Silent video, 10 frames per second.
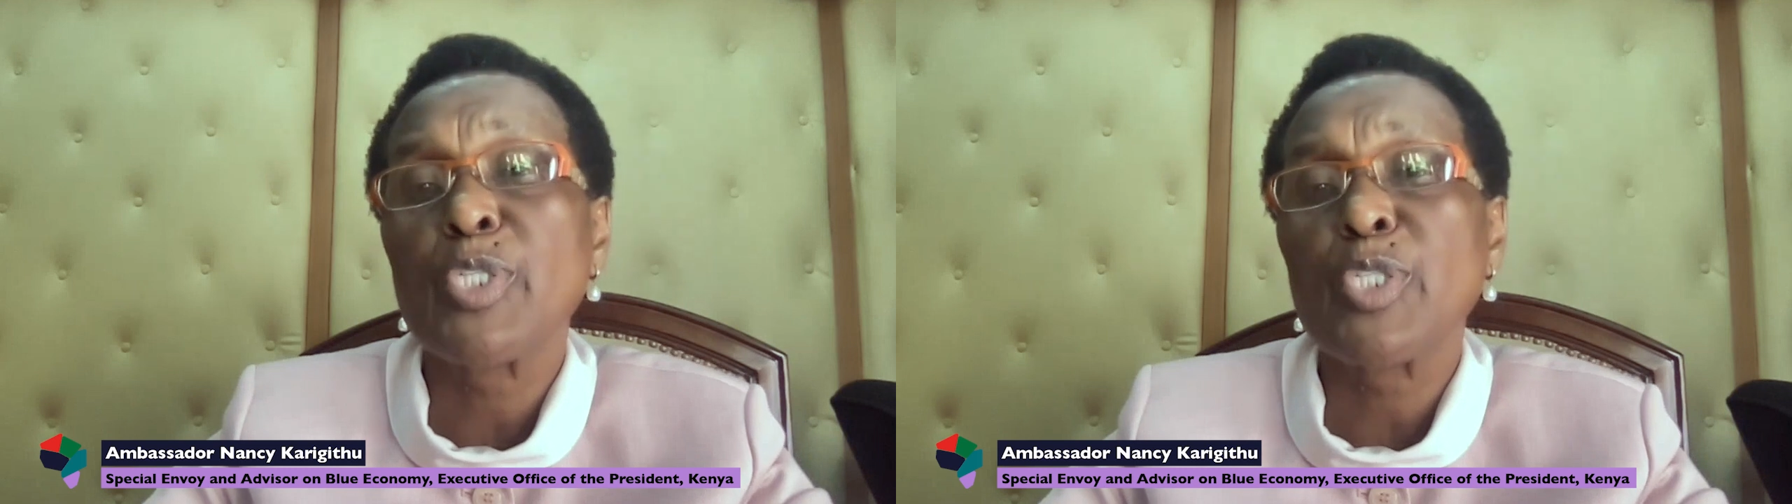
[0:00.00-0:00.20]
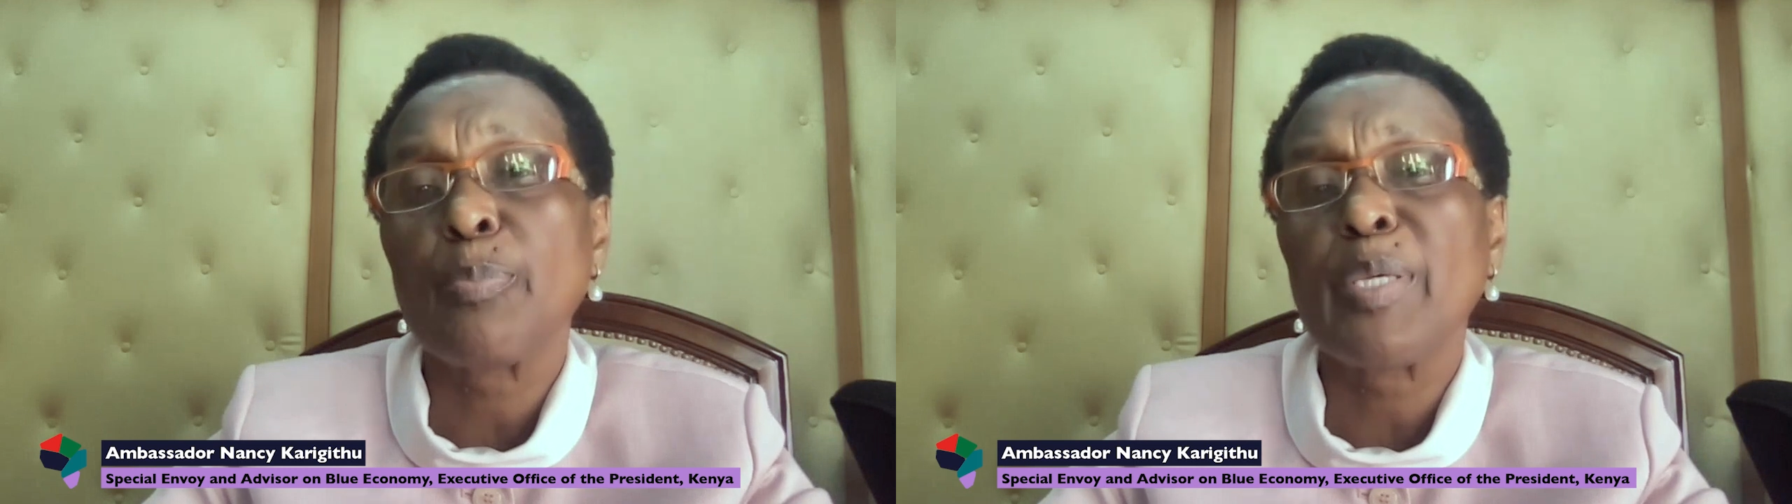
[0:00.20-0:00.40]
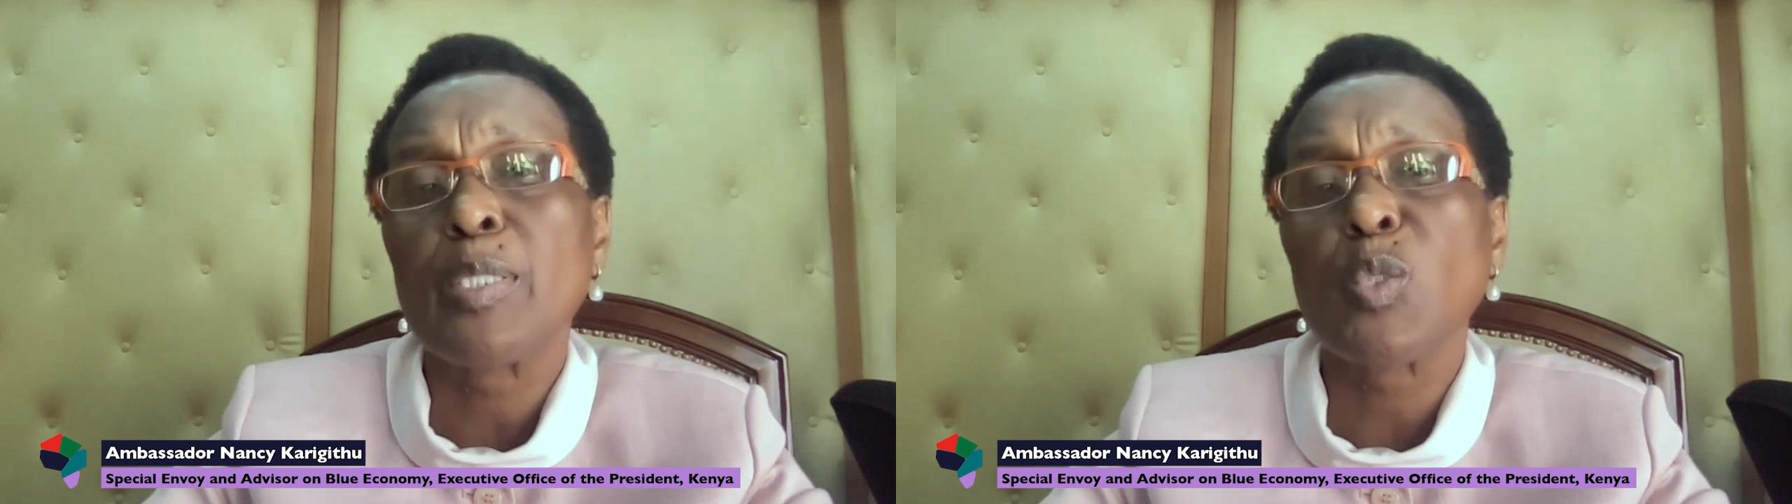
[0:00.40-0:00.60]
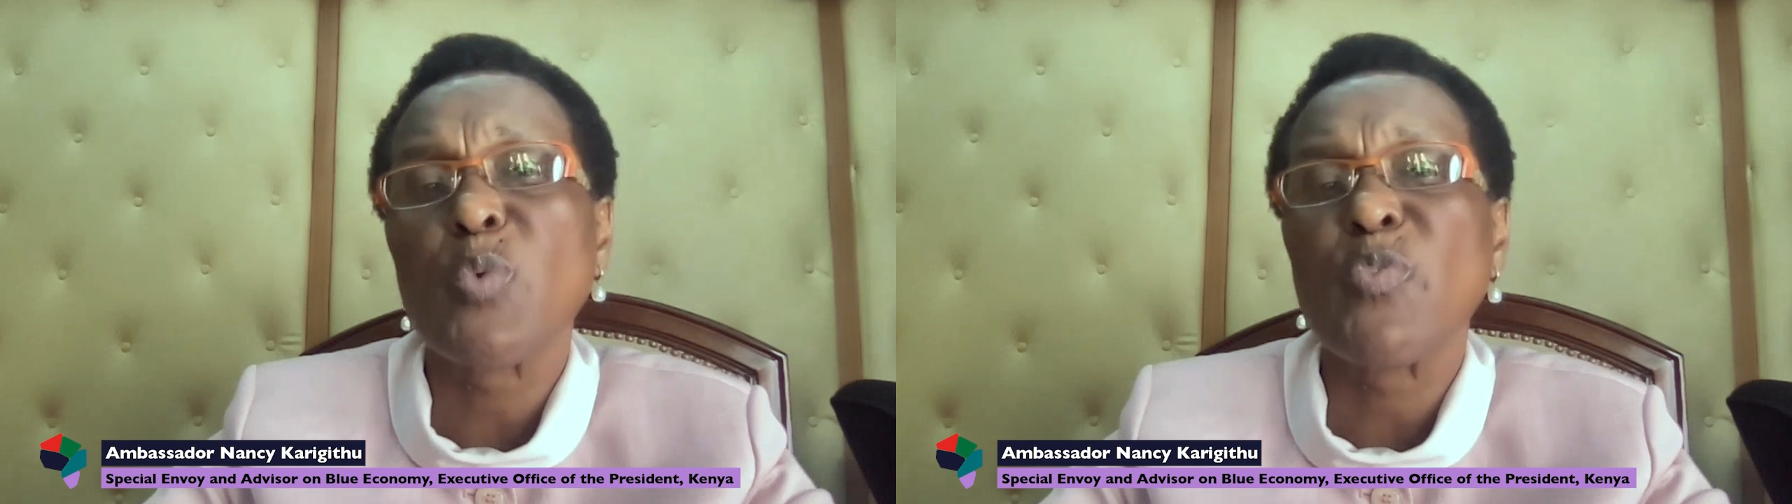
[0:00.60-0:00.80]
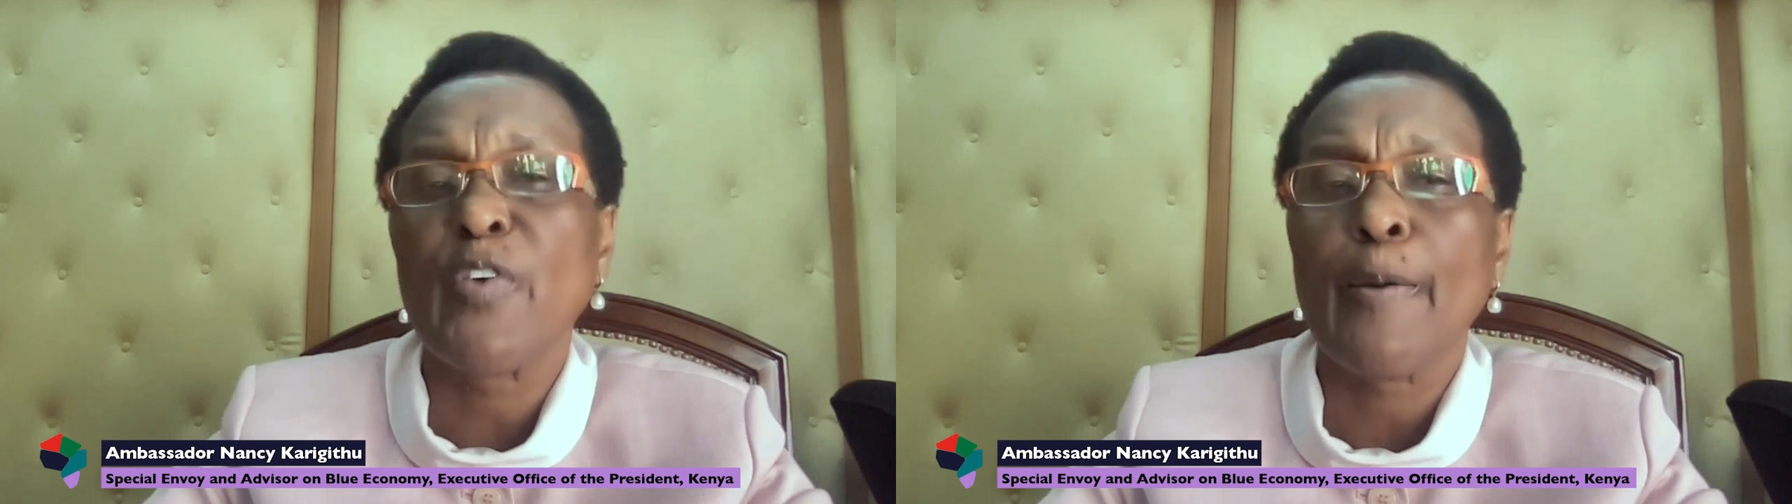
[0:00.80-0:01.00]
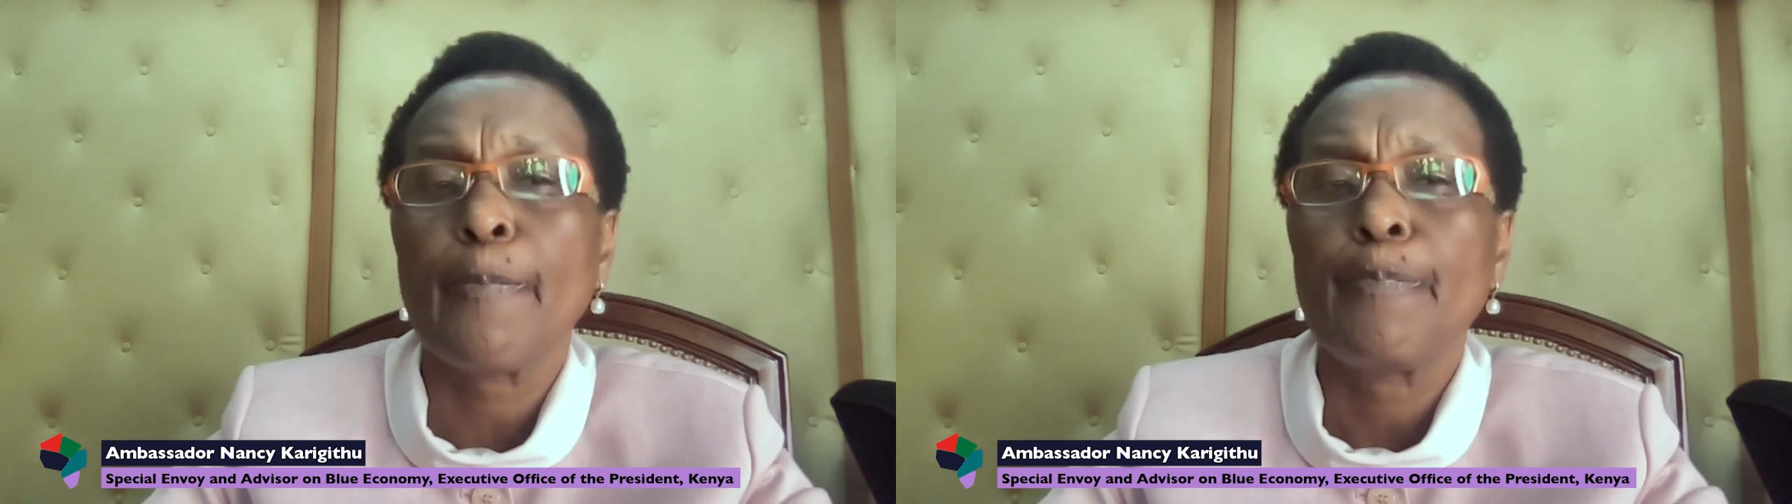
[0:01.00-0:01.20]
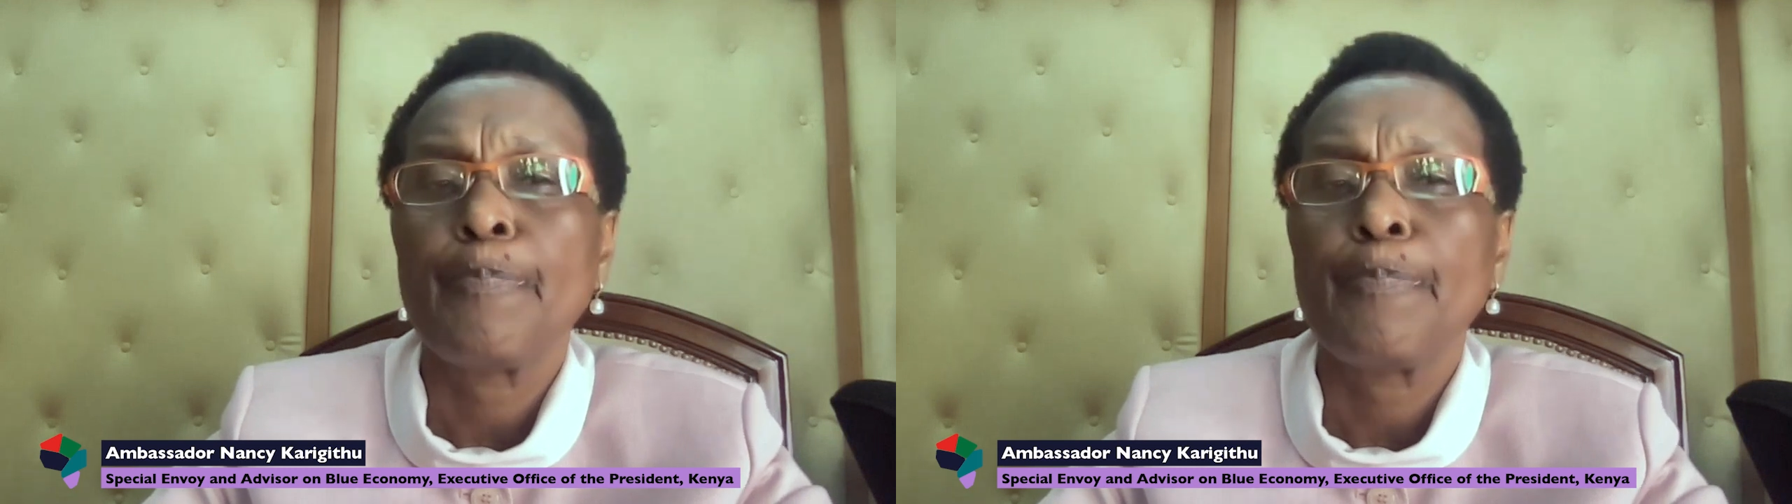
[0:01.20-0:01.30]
shipping so far.